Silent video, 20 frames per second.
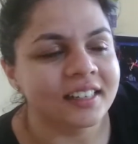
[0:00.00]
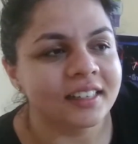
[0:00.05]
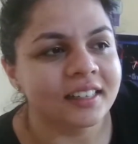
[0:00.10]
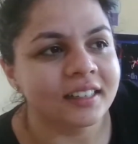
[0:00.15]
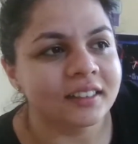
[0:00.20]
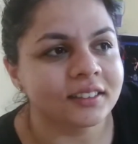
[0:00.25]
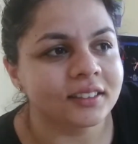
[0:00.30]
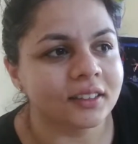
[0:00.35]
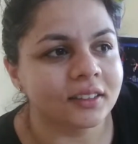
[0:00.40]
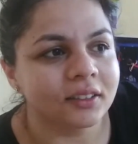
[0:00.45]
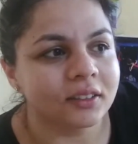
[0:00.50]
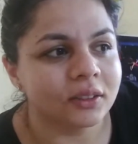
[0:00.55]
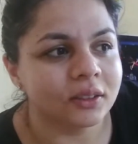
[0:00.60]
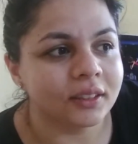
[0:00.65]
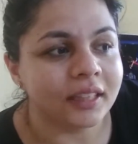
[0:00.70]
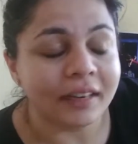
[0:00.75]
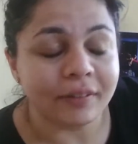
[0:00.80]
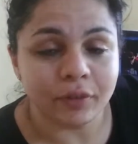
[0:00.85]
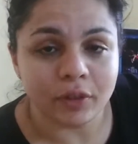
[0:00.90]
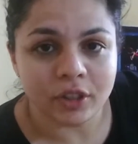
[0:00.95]
So
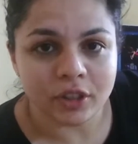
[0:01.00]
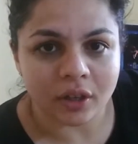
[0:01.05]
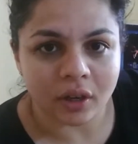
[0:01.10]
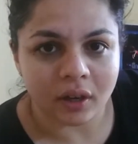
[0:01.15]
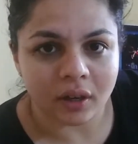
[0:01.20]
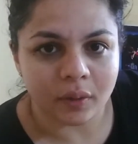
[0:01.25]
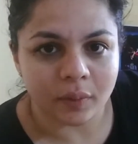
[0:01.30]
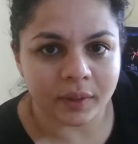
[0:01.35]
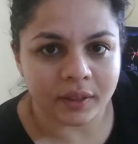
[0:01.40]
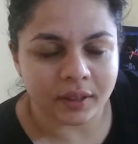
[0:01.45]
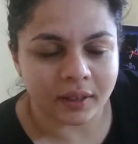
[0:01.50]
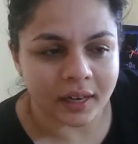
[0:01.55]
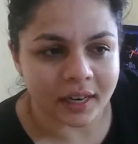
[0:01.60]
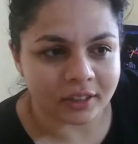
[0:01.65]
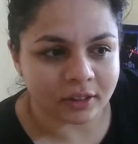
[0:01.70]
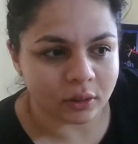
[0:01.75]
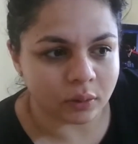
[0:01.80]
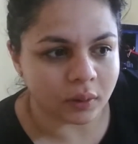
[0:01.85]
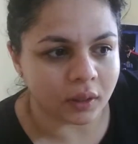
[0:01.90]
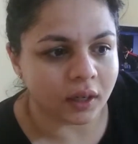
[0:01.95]
that was all with
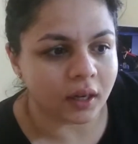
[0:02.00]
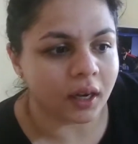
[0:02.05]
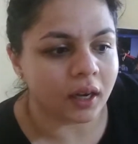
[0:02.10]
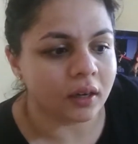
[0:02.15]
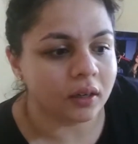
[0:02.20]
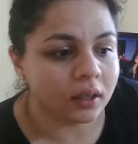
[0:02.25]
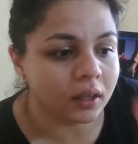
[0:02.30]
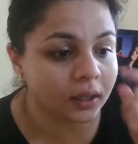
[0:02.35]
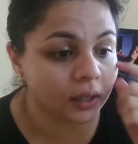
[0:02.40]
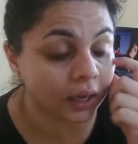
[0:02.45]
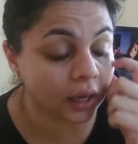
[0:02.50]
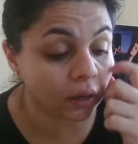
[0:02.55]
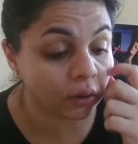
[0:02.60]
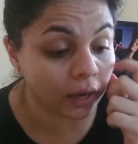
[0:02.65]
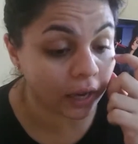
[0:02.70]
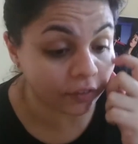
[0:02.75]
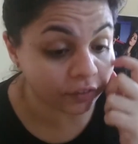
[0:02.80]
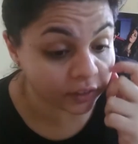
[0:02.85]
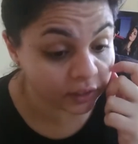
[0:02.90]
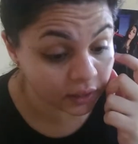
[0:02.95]
regards to workout. Now
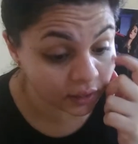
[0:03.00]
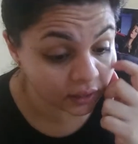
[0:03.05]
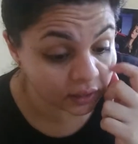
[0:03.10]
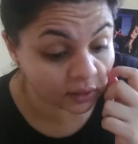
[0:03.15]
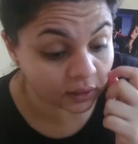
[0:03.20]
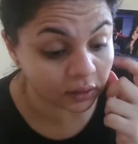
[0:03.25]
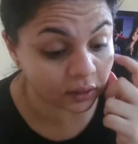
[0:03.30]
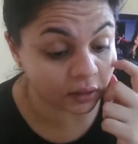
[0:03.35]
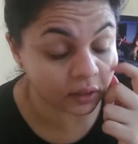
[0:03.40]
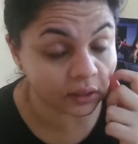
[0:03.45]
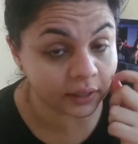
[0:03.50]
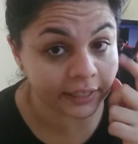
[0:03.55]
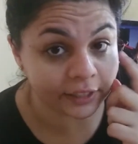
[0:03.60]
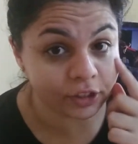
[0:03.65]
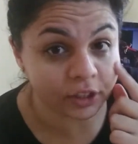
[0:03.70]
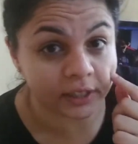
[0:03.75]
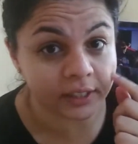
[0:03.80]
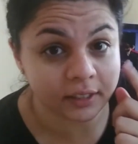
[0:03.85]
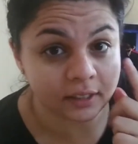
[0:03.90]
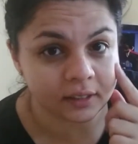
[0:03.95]
after the uh,
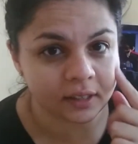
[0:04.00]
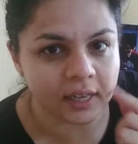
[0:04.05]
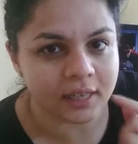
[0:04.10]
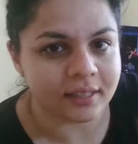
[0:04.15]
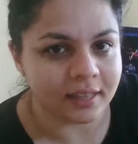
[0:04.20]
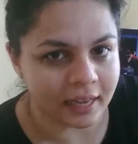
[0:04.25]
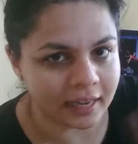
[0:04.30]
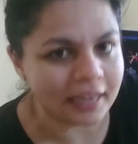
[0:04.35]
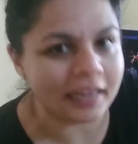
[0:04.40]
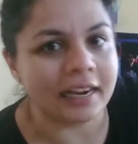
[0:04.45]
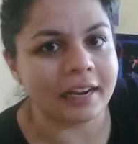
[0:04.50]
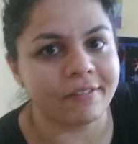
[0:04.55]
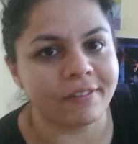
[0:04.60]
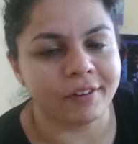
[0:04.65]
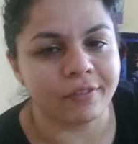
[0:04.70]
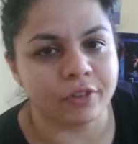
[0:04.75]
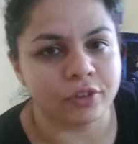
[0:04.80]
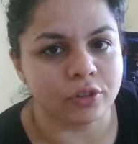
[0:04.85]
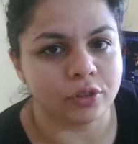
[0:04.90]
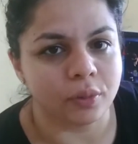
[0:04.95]
HRX class, again I went
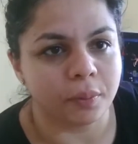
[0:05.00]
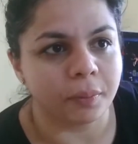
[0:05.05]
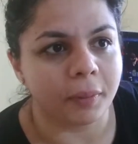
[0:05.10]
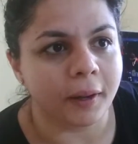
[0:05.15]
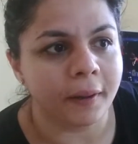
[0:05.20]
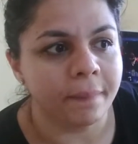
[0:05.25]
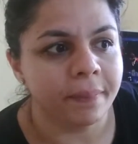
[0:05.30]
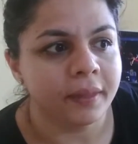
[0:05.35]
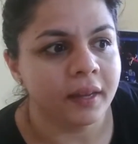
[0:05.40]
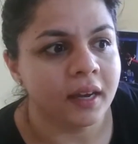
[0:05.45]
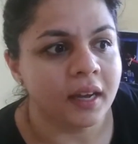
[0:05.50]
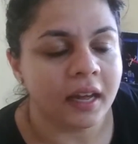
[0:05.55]
for the Zumba.